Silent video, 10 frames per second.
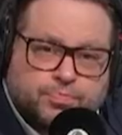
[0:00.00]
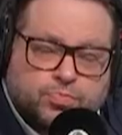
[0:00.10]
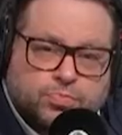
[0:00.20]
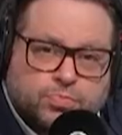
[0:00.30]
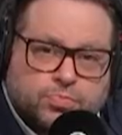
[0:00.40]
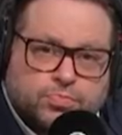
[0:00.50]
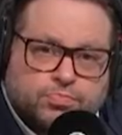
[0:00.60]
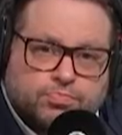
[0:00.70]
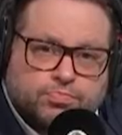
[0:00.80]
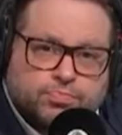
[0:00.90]

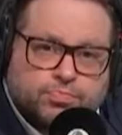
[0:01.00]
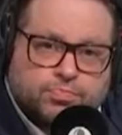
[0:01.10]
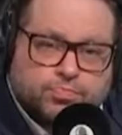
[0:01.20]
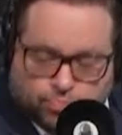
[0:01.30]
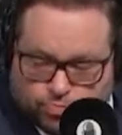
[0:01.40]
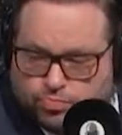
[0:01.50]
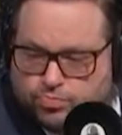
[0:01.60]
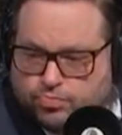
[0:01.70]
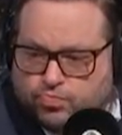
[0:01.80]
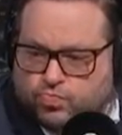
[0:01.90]

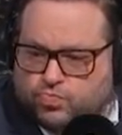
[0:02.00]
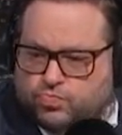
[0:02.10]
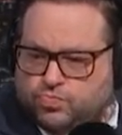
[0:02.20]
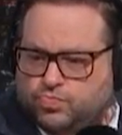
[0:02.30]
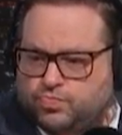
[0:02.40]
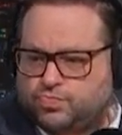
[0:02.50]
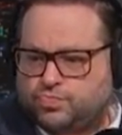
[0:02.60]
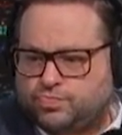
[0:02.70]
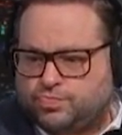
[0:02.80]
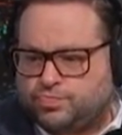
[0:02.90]

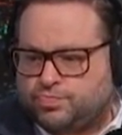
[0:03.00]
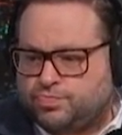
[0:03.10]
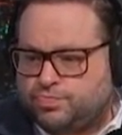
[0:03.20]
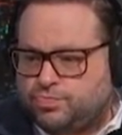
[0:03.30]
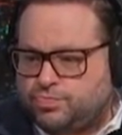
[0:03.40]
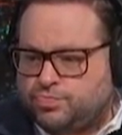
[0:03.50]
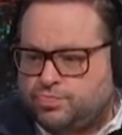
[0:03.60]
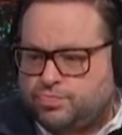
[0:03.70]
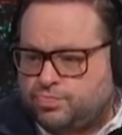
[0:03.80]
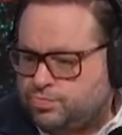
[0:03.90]

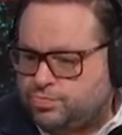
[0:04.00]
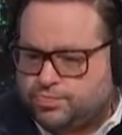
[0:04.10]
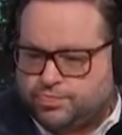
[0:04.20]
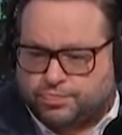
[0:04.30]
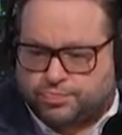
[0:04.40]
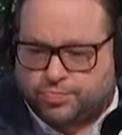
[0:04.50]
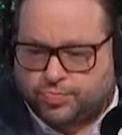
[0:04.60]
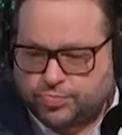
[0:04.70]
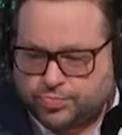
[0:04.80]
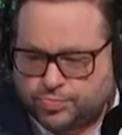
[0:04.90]

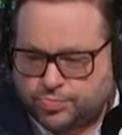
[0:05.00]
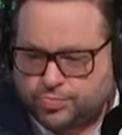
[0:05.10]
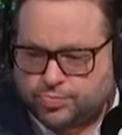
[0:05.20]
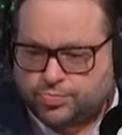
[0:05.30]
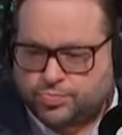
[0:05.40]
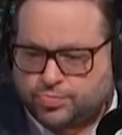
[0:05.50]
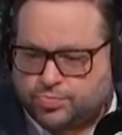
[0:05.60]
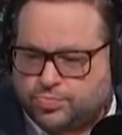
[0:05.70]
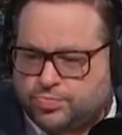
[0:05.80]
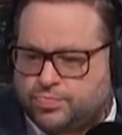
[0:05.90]

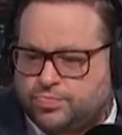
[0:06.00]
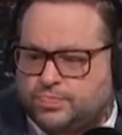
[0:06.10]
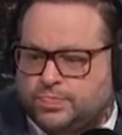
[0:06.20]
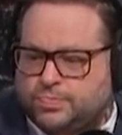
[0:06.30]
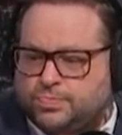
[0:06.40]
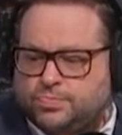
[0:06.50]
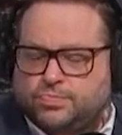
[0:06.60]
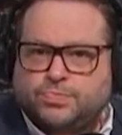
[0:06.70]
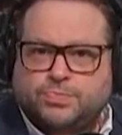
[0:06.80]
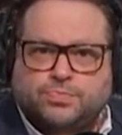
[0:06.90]

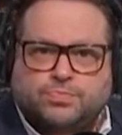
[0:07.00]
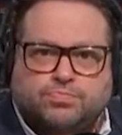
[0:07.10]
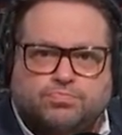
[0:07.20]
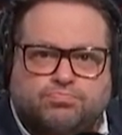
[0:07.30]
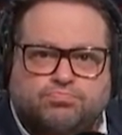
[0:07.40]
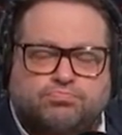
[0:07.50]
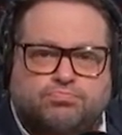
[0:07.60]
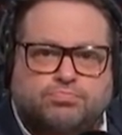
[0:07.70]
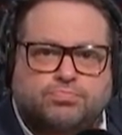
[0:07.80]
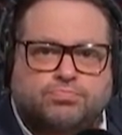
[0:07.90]
(silent)